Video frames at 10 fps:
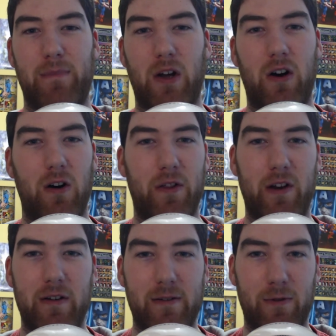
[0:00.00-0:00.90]
all
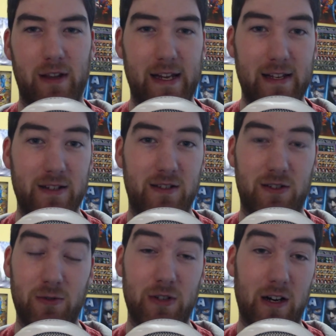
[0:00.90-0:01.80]
there really is
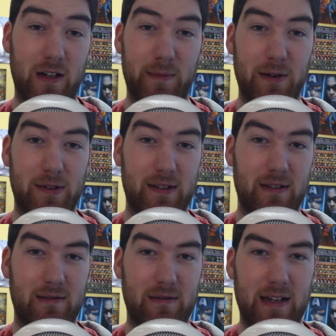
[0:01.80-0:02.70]
to talk about
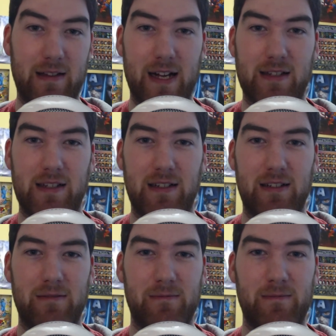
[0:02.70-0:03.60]
in that
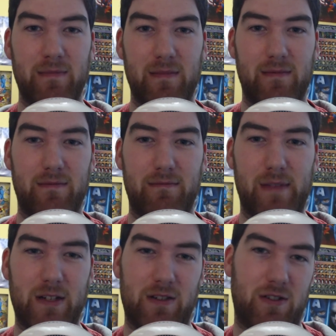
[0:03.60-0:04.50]
scene,
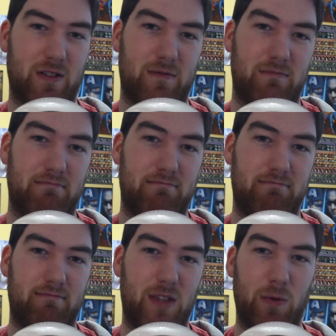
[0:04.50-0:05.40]
is just
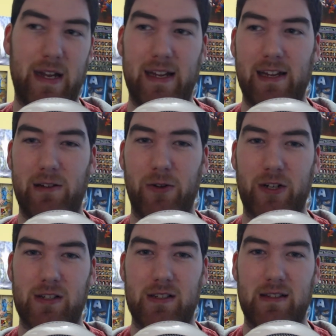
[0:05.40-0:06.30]
the way he
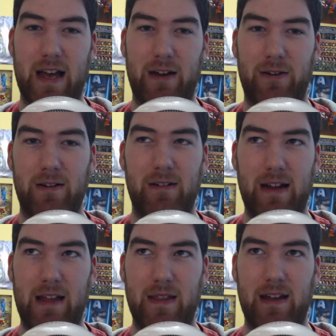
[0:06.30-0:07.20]
looks at her
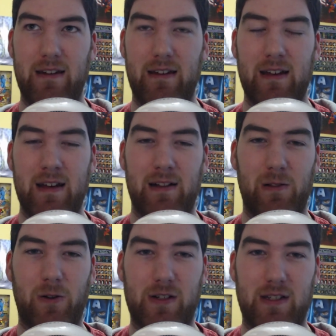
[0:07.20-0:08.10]
and then
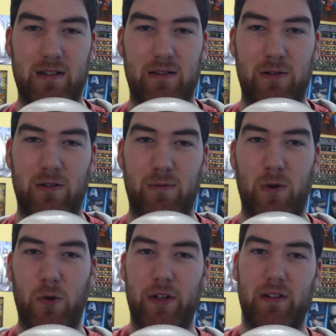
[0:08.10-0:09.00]
looks at her
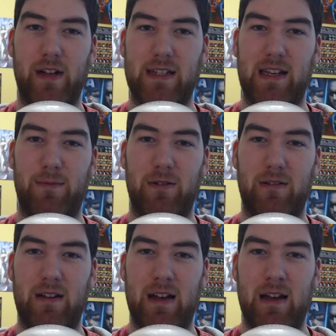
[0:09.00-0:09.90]
holding the lightsaber
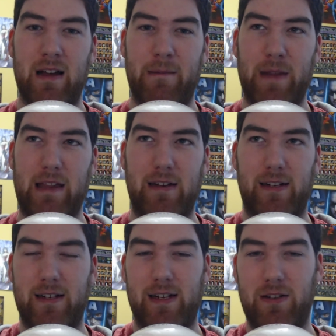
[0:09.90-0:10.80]
and then
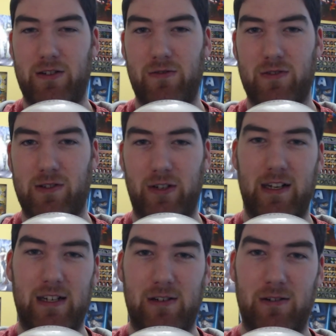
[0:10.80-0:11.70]
continues looking
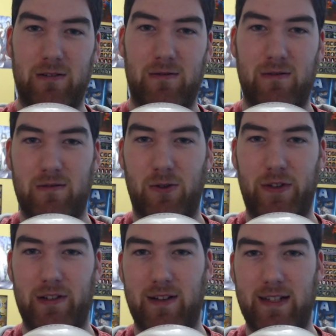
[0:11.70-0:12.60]
at her
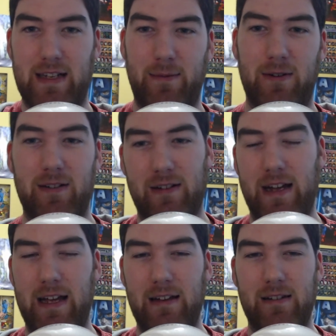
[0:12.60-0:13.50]
holding the lightsaber.
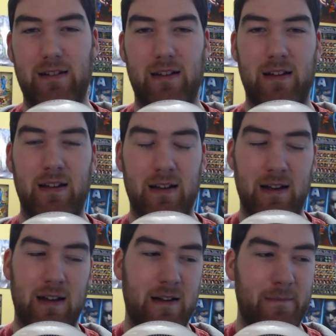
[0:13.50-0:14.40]
And
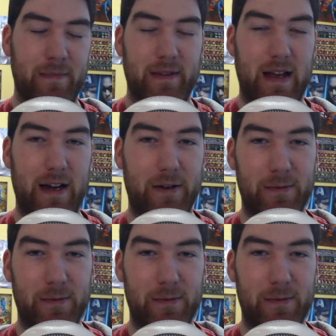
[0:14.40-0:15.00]
I don't know,